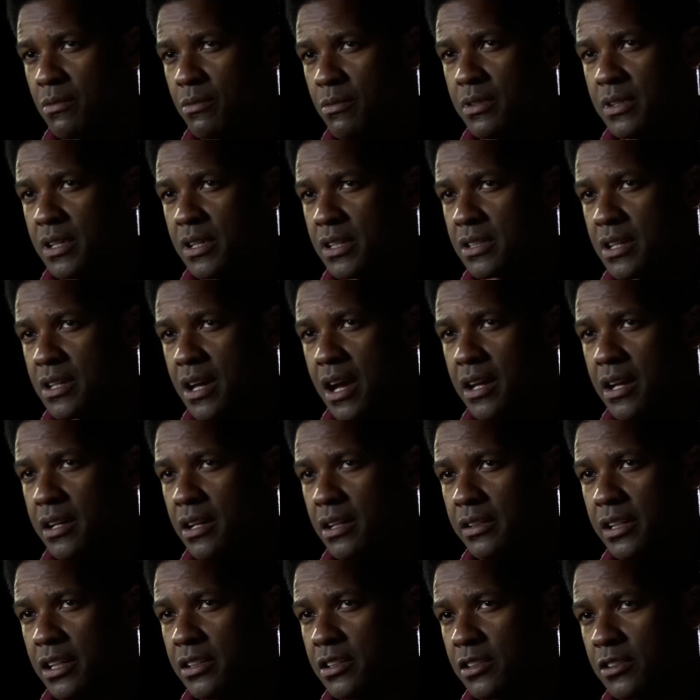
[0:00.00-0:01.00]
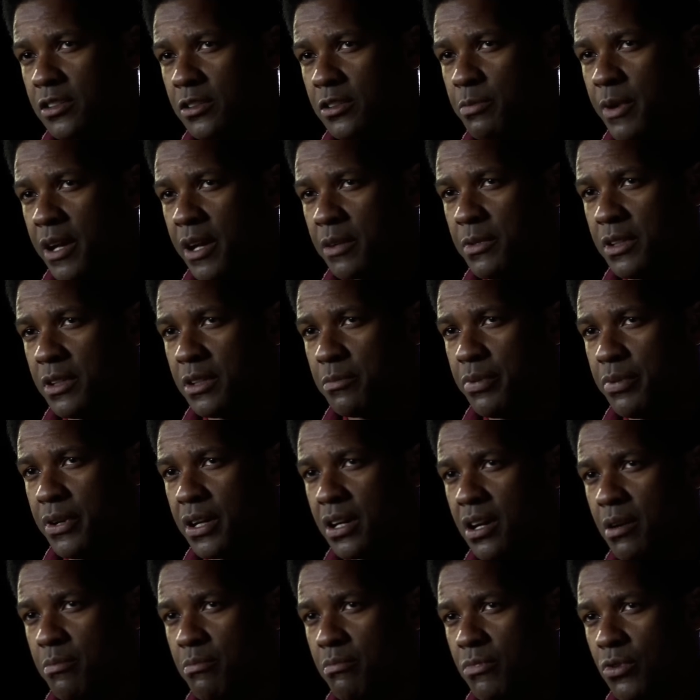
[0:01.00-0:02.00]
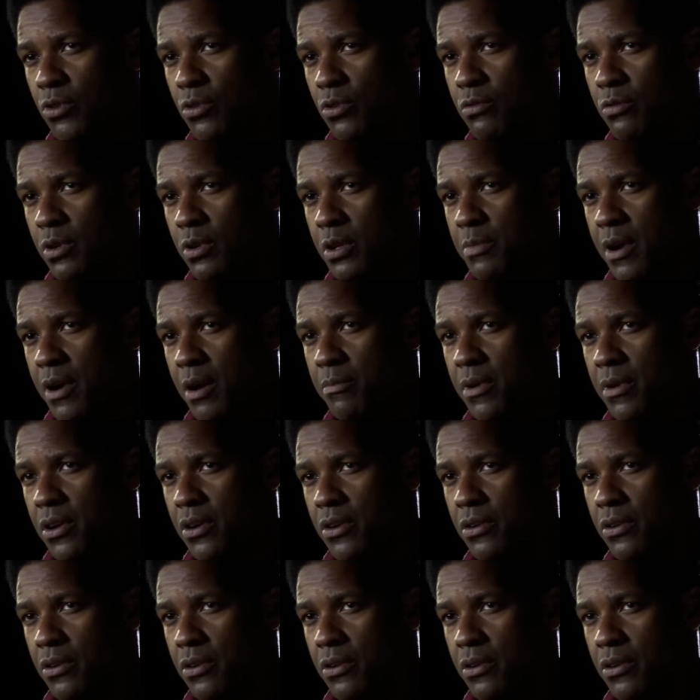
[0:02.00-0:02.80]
We just got here. They just expect me to pick up and move. What about my